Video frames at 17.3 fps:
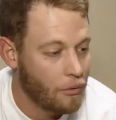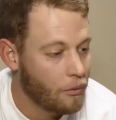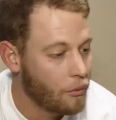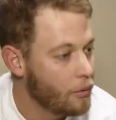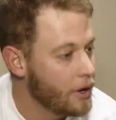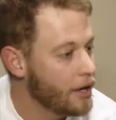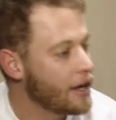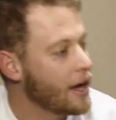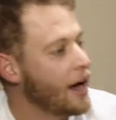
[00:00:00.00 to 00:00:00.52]

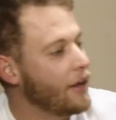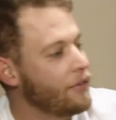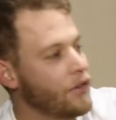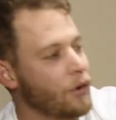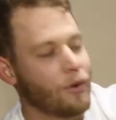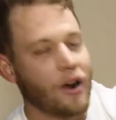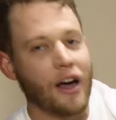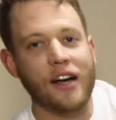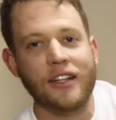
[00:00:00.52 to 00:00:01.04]
We got
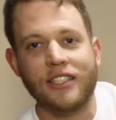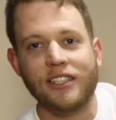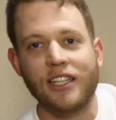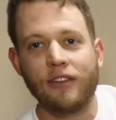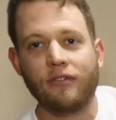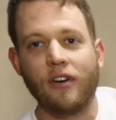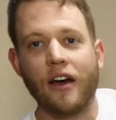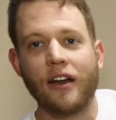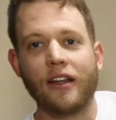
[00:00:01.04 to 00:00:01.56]
the rod
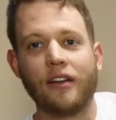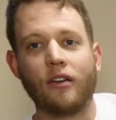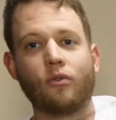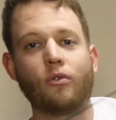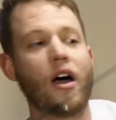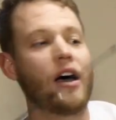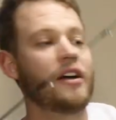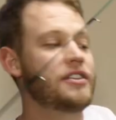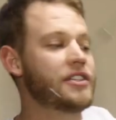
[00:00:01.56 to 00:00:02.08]
sleeve on it.
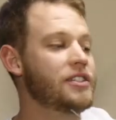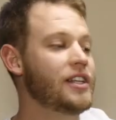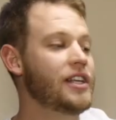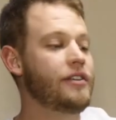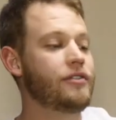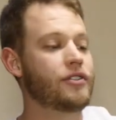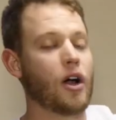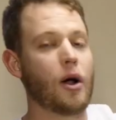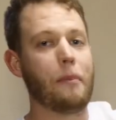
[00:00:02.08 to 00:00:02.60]
Rod
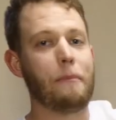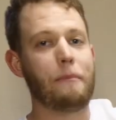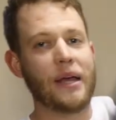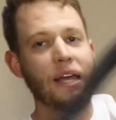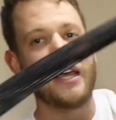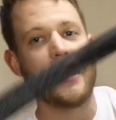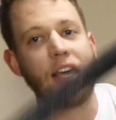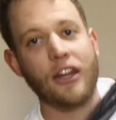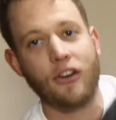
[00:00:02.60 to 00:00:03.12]
sleeves are
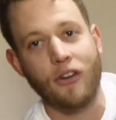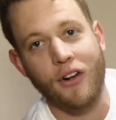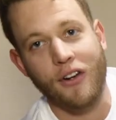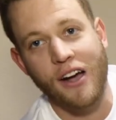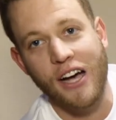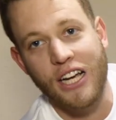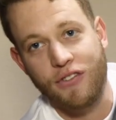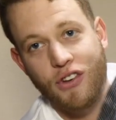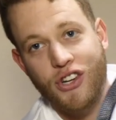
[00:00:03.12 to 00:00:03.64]
big during
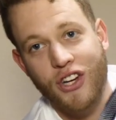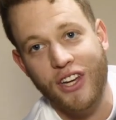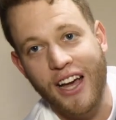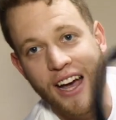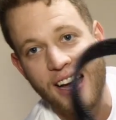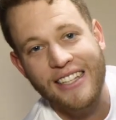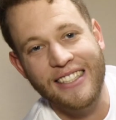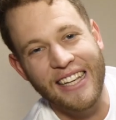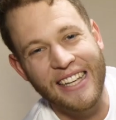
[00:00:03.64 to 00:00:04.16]
ice fishing,
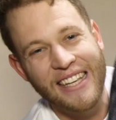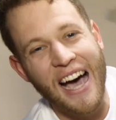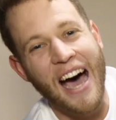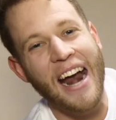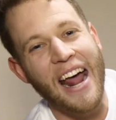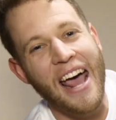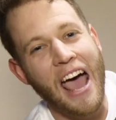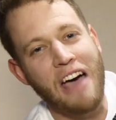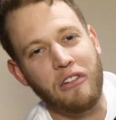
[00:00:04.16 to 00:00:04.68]
guys. You
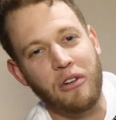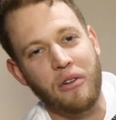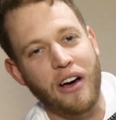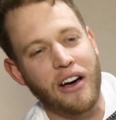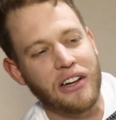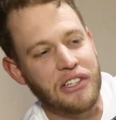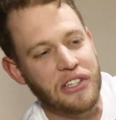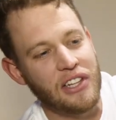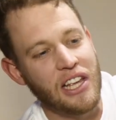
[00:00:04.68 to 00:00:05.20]
gotta have a
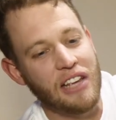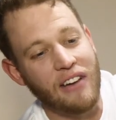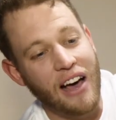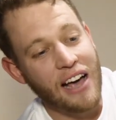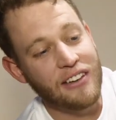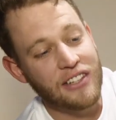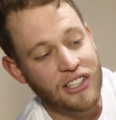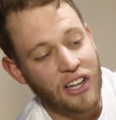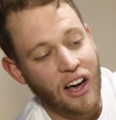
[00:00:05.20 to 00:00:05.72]
rod sleeve.
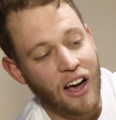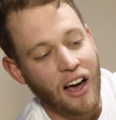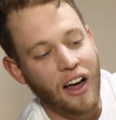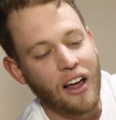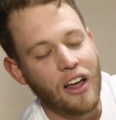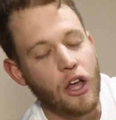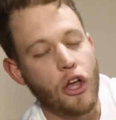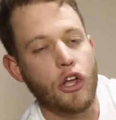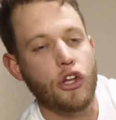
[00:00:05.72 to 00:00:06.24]
I saw
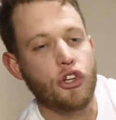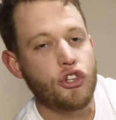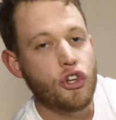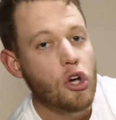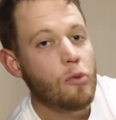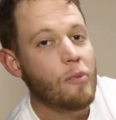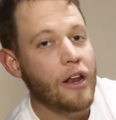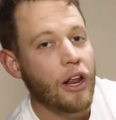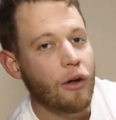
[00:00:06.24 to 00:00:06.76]

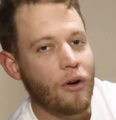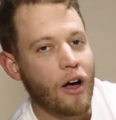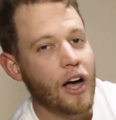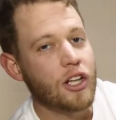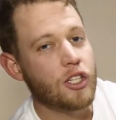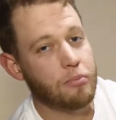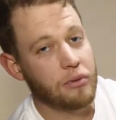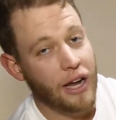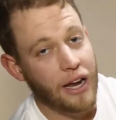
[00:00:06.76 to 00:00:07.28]
too many
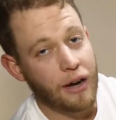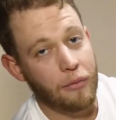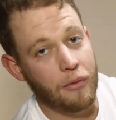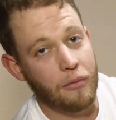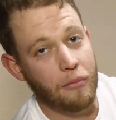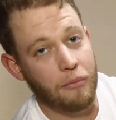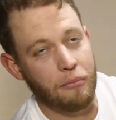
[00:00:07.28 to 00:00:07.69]
rods break